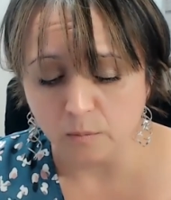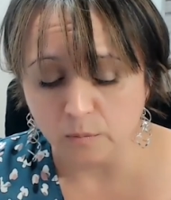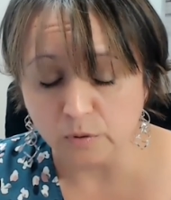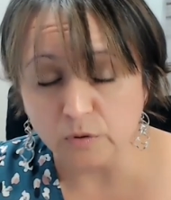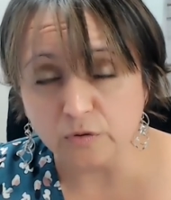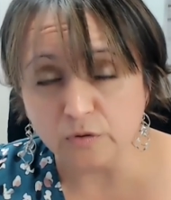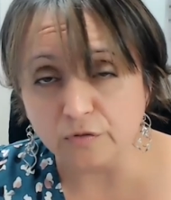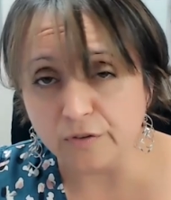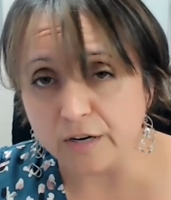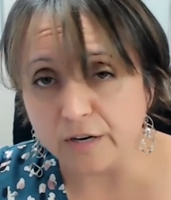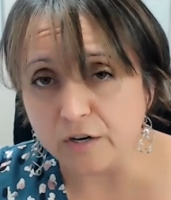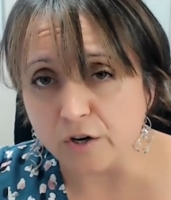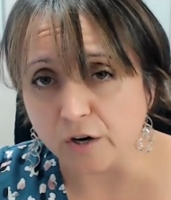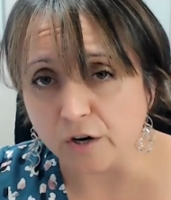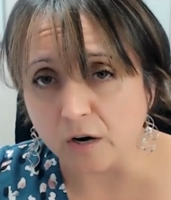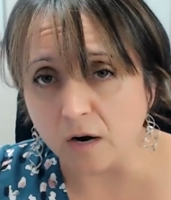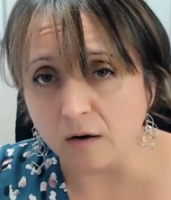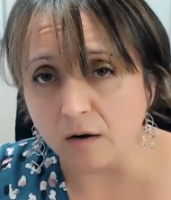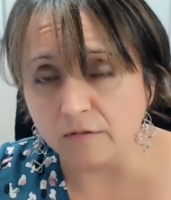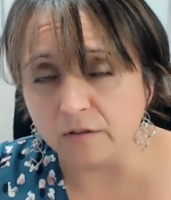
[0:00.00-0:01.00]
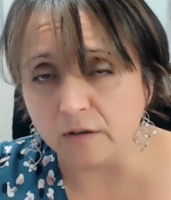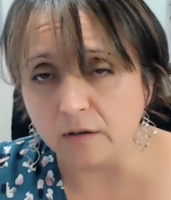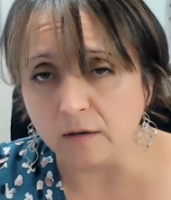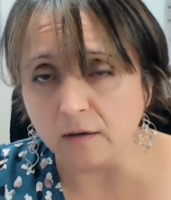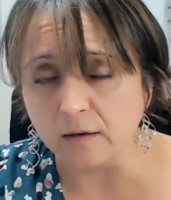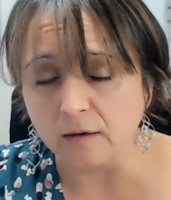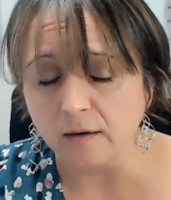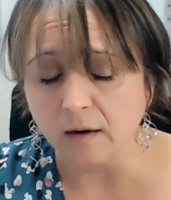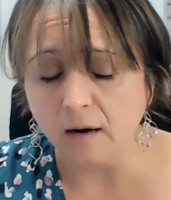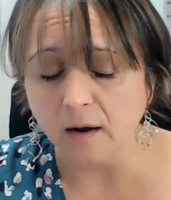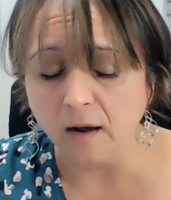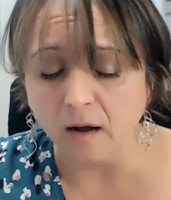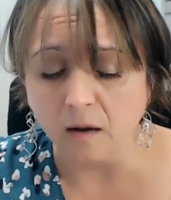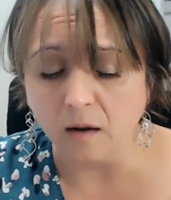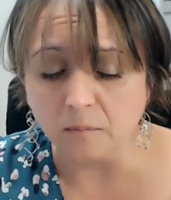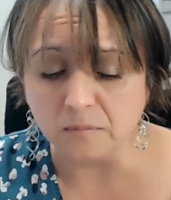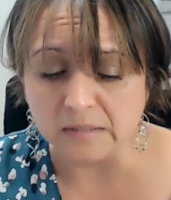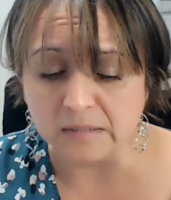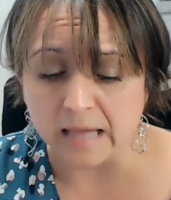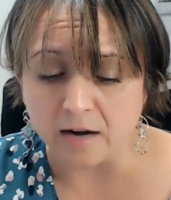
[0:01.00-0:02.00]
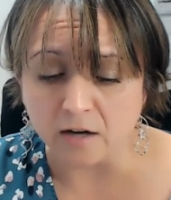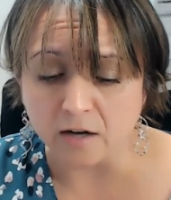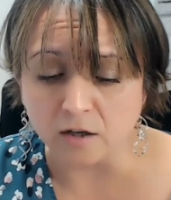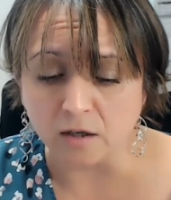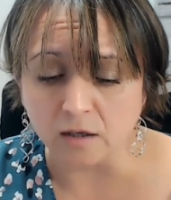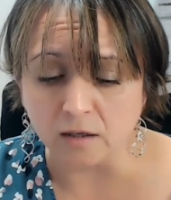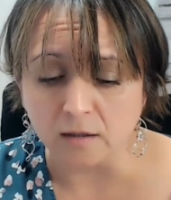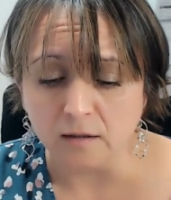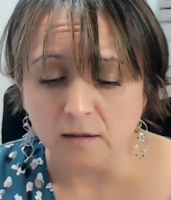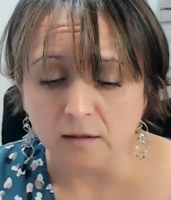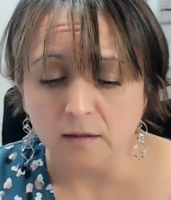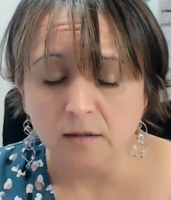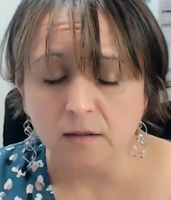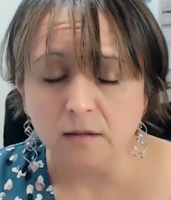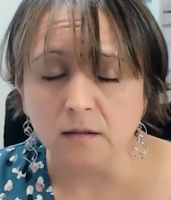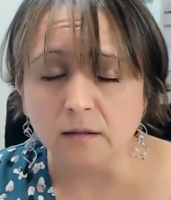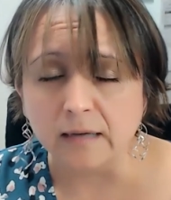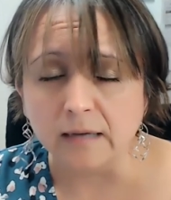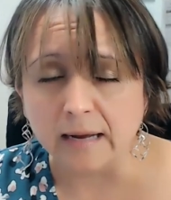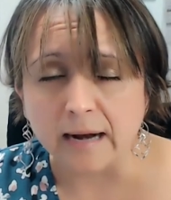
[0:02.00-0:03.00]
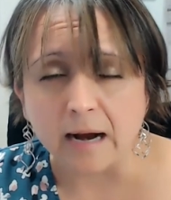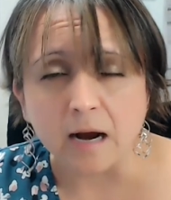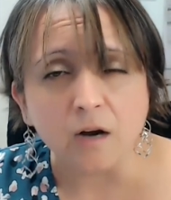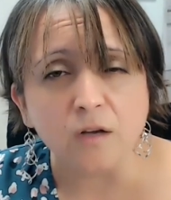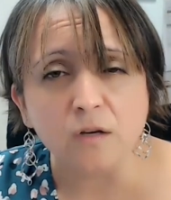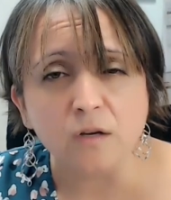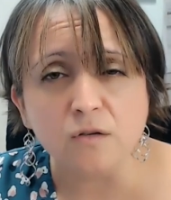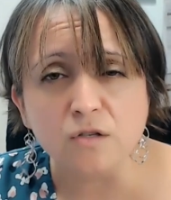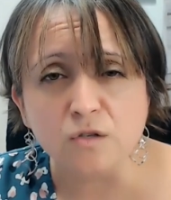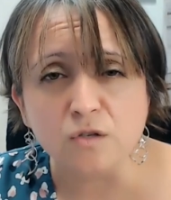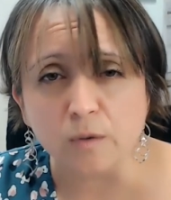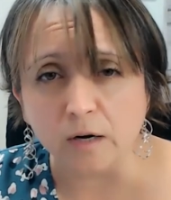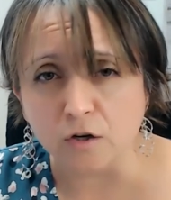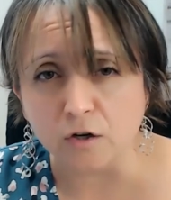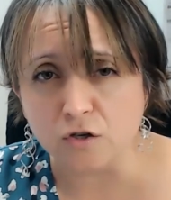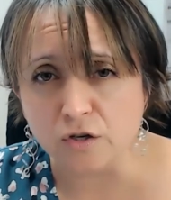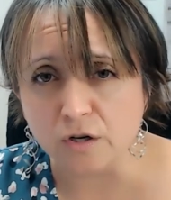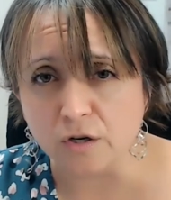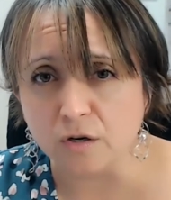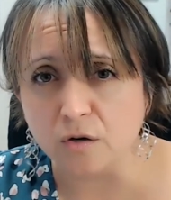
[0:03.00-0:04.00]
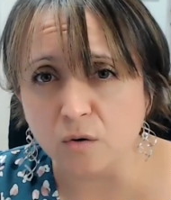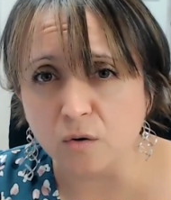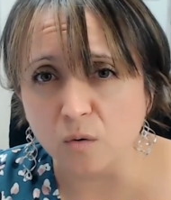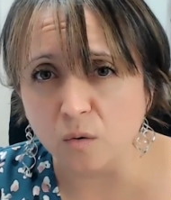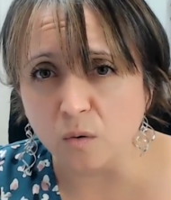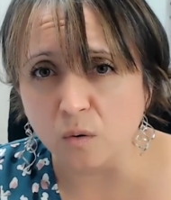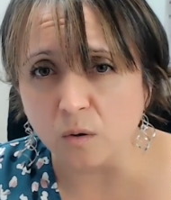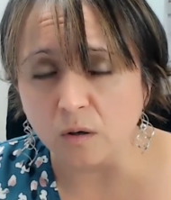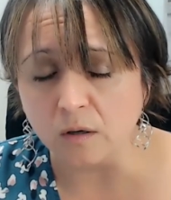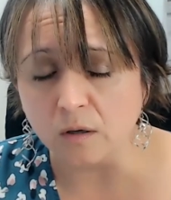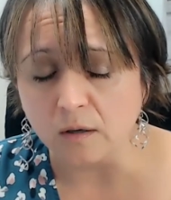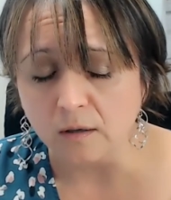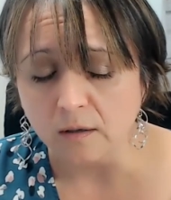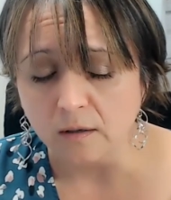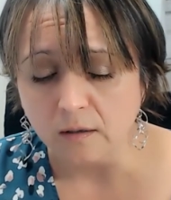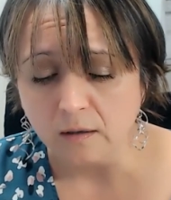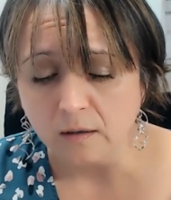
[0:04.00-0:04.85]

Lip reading: proofread your cover letter, look at how you structure your